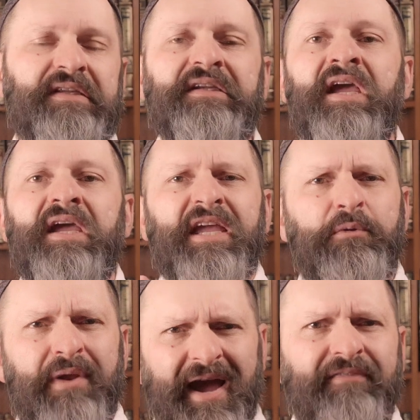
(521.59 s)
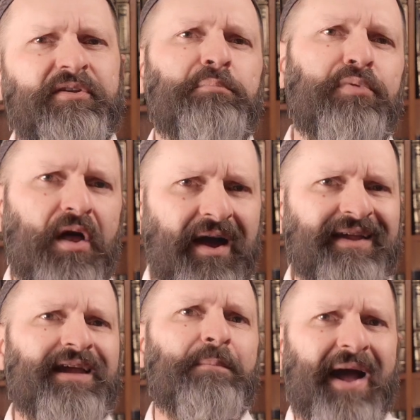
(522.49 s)
then he would have to
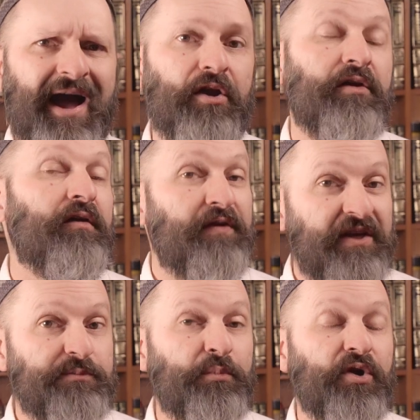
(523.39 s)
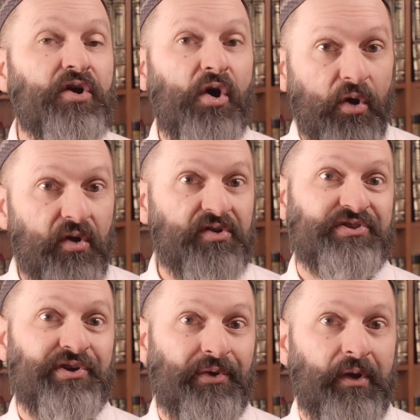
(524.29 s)
blot him out of his book
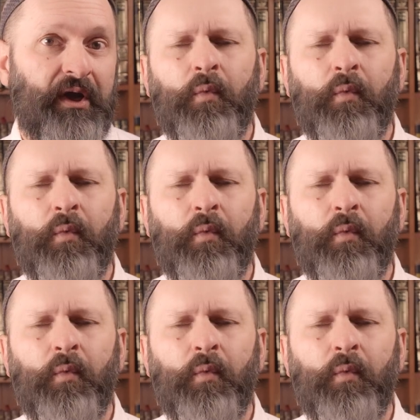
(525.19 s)
also.